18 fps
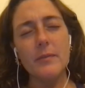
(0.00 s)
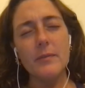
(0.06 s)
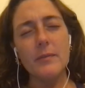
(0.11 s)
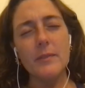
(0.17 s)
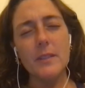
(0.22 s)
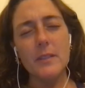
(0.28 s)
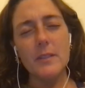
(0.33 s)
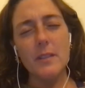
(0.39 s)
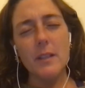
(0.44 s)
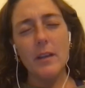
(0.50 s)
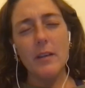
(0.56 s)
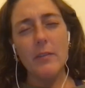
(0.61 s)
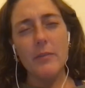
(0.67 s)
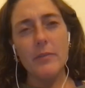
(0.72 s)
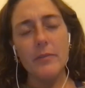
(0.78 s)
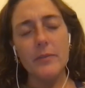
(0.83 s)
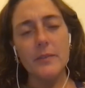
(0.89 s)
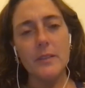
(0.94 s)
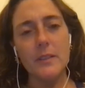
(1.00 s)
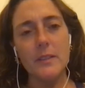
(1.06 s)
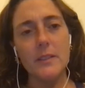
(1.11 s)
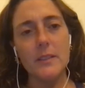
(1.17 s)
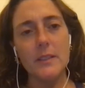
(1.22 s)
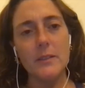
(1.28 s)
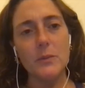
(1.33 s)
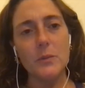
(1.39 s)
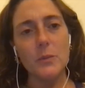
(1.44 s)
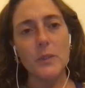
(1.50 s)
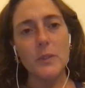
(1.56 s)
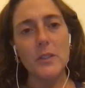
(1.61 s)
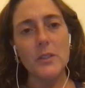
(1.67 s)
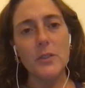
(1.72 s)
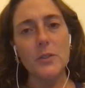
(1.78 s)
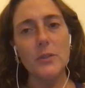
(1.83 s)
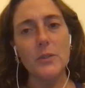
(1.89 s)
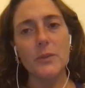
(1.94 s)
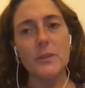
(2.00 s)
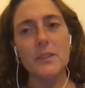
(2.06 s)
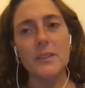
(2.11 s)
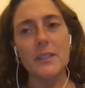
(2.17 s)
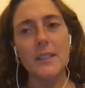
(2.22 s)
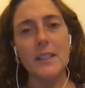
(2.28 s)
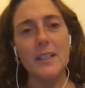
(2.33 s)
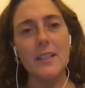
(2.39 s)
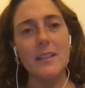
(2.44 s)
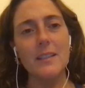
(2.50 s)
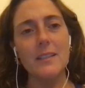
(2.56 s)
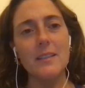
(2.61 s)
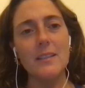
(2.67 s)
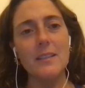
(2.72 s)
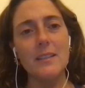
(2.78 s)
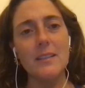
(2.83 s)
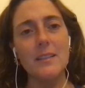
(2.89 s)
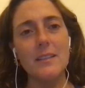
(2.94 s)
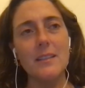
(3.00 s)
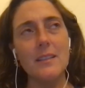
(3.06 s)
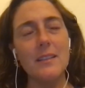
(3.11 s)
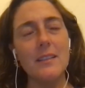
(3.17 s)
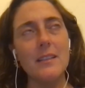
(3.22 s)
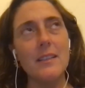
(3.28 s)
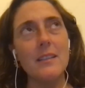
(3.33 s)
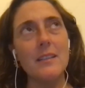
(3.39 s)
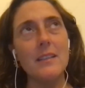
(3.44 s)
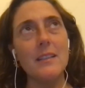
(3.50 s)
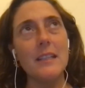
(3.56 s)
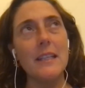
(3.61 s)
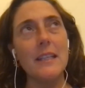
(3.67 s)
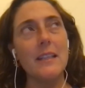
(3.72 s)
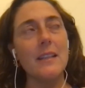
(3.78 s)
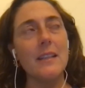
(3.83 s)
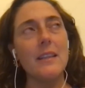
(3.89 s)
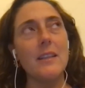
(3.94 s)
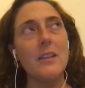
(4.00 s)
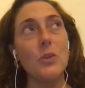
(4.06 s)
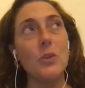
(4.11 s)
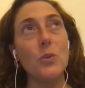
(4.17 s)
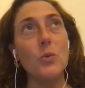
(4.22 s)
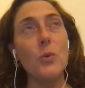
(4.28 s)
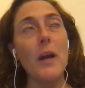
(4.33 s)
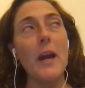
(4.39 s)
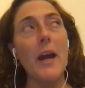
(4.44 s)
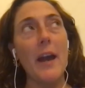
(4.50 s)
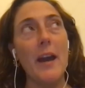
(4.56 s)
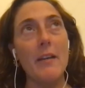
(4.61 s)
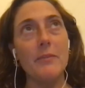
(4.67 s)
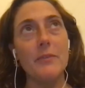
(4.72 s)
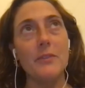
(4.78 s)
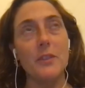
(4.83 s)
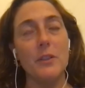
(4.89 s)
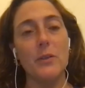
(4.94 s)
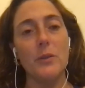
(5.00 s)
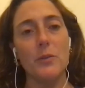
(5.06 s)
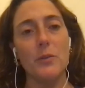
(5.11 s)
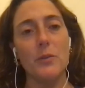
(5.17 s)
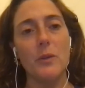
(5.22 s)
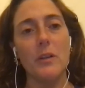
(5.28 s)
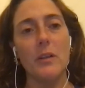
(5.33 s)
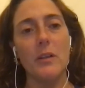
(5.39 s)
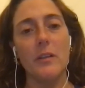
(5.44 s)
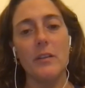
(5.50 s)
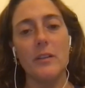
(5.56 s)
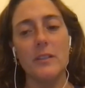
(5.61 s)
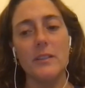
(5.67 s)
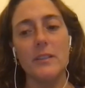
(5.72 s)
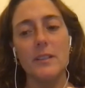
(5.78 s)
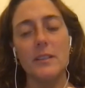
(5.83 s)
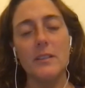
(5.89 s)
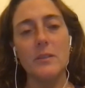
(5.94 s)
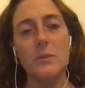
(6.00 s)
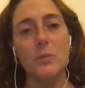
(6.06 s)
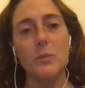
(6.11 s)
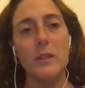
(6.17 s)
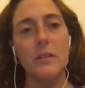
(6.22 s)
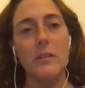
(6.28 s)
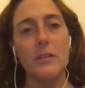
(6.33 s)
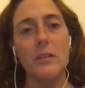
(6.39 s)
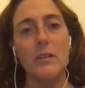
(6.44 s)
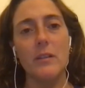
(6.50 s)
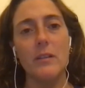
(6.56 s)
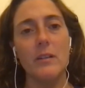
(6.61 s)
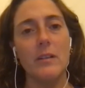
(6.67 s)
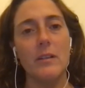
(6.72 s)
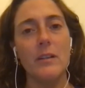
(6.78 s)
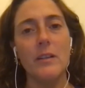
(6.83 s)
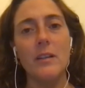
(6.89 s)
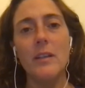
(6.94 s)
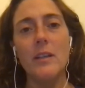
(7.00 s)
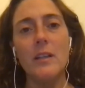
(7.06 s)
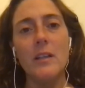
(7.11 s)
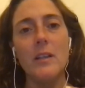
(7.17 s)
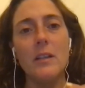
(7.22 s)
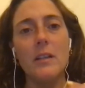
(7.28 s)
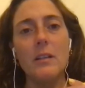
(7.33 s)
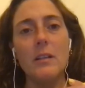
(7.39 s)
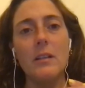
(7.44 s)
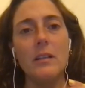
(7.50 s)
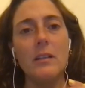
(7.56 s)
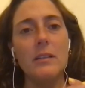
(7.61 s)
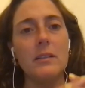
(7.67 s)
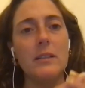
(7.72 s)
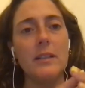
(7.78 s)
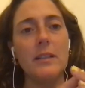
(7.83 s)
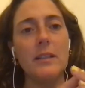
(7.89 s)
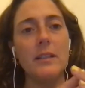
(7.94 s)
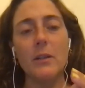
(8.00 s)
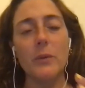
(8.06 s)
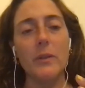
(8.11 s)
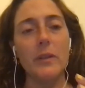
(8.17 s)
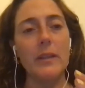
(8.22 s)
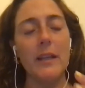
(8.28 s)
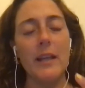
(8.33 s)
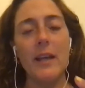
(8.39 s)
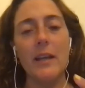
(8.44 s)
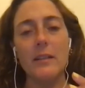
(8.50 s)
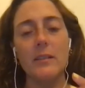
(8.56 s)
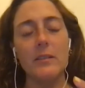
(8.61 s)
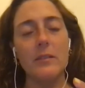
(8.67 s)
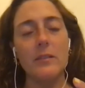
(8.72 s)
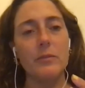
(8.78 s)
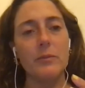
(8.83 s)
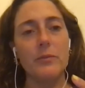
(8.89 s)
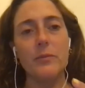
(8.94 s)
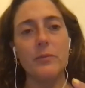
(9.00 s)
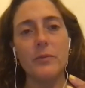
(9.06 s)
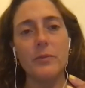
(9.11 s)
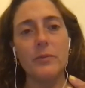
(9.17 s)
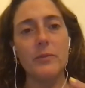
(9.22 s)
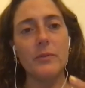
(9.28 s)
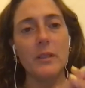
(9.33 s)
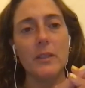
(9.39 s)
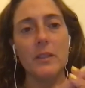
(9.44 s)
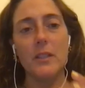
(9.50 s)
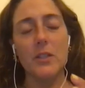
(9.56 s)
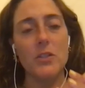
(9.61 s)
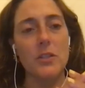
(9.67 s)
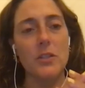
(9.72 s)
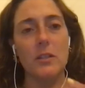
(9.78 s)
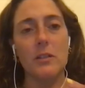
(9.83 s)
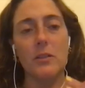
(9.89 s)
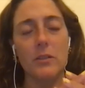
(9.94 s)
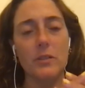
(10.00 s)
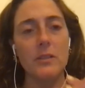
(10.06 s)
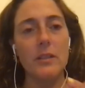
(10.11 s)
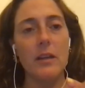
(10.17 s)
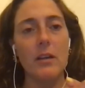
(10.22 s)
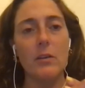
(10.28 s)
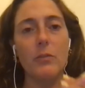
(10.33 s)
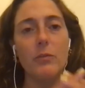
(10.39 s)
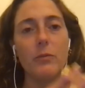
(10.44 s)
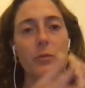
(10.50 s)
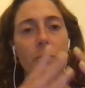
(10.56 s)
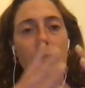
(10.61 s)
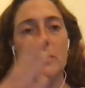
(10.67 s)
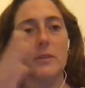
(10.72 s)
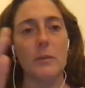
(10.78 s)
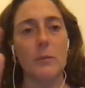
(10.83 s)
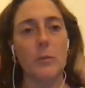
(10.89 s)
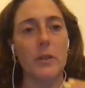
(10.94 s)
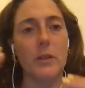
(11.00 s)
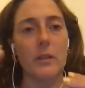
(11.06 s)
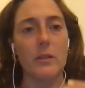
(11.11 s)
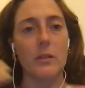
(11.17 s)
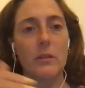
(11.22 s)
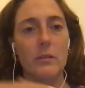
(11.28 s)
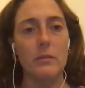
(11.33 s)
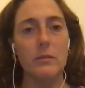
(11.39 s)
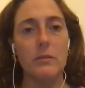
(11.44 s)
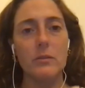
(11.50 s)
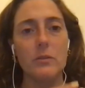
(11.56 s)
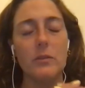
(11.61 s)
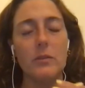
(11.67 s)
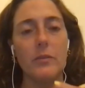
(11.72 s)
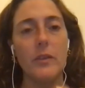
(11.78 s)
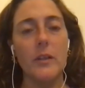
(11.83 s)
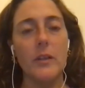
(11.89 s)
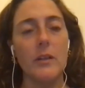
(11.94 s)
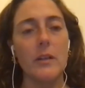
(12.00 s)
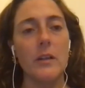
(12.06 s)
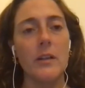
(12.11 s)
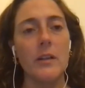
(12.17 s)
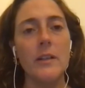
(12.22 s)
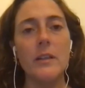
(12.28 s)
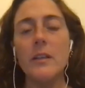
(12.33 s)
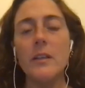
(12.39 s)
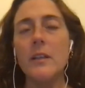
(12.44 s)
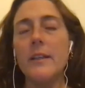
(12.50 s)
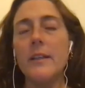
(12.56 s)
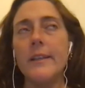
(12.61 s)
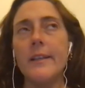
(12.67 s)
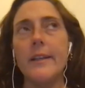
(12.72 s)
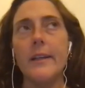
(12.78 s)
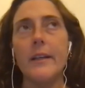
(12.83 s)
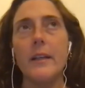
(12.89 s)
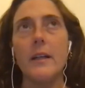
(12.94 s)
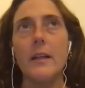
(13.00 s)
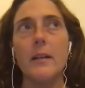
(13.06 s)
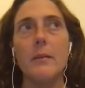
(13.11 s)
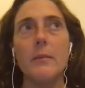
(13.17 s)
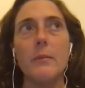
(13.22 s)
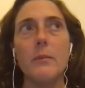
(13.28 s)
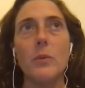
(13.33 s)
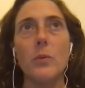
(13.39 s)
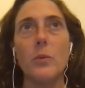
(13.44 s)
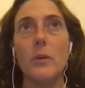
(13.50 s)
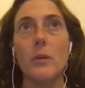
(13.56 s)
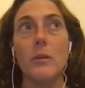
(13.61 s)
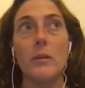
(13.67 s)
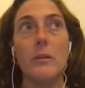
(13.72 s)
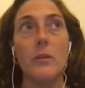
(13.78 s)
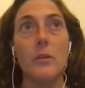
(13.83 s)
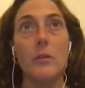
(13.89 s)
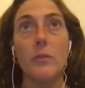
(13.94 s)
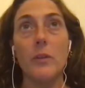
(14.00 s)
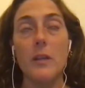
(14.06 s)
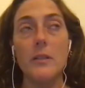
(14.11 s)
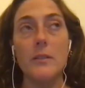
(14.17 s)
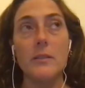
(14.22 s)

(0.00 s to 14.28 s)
stuff, since that's what we do, it's like, like you have to go through a catharsis, whether you're dealing with an active addiction yourself or someone in your sphere, um, or you've lost